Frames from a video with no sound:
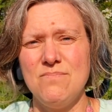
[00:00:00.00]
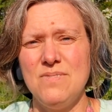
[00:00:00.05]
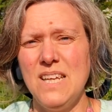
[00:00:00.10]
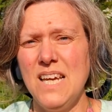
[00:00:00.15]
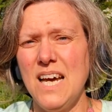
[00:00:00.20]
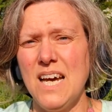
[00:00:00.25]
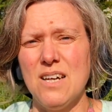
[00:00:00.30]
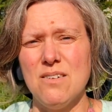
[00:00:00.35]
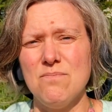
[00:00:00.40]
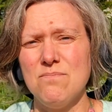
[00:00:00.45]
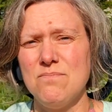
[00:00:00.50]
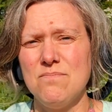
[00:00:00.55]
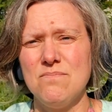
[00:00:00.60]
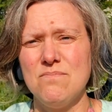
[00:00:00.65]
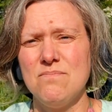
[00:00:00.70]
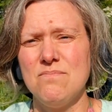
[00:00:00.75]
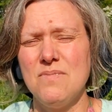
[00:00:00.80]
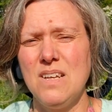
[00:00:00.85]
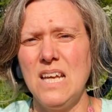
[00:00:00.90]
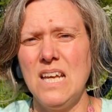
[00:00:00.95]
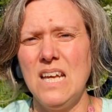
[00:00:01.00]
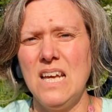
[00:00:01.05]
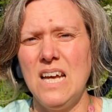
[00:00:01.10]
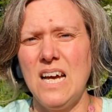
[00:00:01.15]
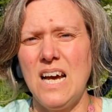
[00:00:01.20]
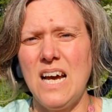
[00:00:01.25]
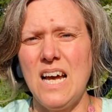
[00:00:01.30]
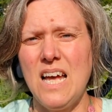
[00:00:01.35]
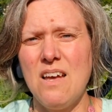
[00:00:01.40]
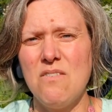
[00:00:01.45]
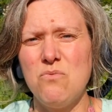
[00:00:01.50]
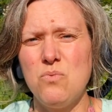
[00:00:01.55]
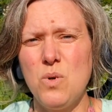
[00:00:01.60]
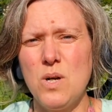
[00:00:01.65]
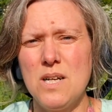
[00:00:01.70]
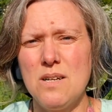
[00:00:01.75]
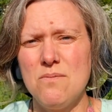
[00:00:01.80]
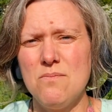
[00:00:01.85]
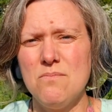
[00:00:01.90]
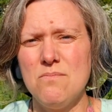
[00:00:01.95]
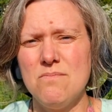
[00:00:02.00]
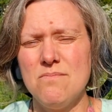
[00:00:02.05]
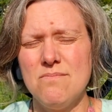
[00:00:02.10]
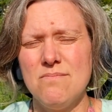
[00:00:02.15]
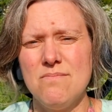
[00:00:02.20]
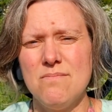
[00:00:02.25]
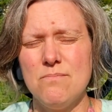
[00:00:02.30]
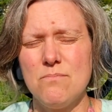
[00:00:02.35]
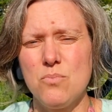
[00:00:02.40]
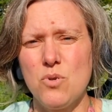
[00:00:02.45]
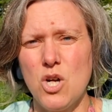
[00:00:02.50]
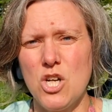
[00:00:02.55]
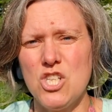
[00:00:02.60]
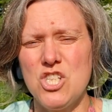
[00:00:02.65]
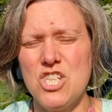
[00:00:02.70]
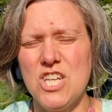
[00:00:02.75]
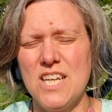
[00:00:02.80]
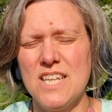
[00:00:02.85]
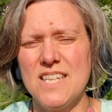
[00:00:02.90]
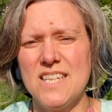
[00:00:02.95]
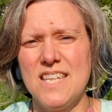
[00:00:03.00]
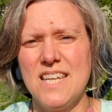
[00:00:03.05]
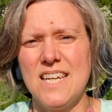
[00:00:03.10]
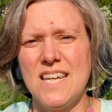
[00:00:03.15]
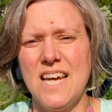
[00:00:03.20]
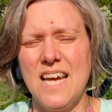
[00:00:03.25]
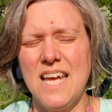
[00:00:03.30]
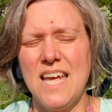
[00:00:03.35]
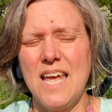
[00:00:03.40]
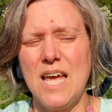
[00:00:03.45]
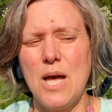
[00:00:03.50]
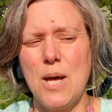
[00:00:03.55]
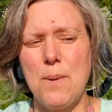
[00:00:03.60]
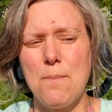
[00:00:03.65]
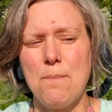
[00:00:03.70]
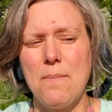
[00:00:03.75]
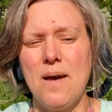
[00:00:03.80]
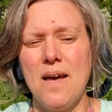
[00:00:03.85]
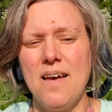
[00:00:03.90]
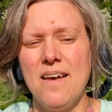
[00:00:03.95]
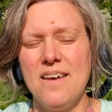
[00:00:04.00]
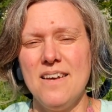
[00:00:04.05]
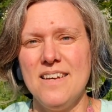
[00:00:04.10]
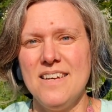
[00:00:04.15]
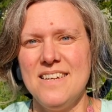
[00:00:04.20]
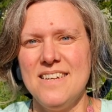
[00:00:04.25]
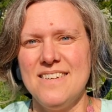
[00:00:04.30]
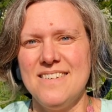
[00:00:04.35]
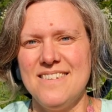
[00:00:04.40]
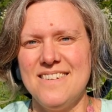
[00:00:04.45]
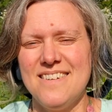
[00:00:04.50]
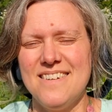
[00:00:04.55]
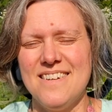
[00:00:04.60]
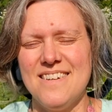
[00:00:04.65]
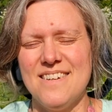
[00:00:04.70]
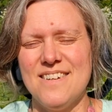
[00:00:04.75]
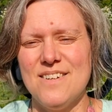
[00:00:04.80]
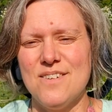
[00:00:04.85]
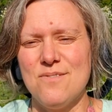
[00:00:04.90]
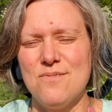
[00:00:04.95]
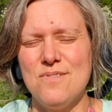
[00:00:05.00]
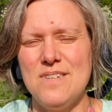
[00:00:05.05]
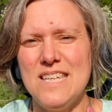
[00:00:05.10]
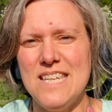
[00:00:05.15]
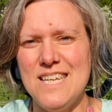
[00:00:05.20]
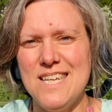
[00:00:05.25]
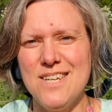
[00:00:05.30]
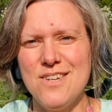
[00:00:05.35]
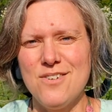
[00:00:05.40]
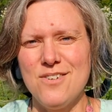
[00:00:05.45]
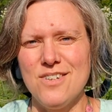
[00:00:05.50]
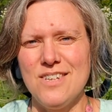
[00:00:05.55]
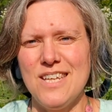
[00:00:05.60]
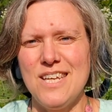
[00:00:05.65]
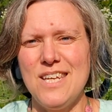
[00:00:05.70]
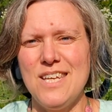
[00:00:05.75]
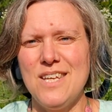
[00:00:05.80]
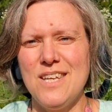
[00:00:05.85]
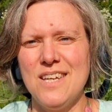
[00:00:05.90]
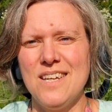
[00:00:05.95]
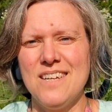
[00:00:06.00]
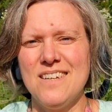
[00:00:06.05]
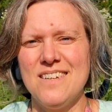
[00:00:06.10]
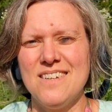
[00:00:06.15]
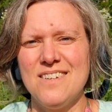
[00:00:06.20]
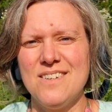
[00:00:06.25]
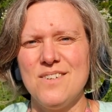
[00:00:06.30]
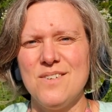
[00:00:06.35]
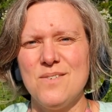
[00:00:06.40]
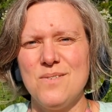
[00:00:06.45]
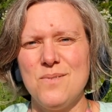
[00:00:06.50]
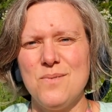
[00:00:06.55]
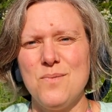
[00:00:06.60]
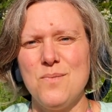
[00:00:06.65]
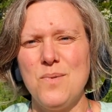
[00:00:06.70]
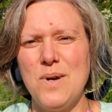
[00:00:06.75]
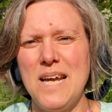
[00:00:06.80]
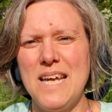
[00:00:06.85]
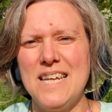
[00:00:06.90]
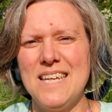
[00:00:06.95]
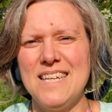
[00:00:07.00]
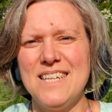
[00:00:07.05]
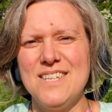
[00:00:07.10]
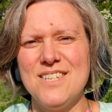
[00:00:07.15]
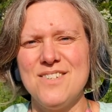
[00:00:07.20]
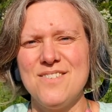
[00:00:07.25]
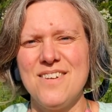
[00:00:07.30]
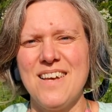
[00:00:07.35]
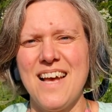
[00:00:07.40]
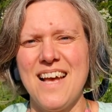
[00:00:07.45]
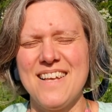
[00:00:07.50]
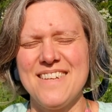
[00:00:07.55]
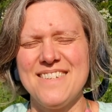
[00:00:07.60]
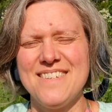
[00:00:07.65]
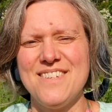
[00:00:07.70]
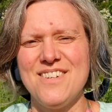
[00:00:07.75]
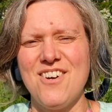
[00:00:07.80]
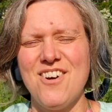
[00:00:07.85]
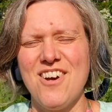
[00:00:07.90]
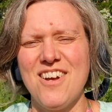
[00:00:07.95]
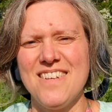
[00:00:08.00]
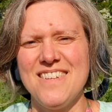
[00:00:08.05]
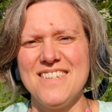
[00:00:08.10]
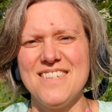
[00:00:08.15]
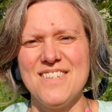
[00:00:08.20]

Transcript: Yeah, I have one project that I am eagerly waiting to cast on.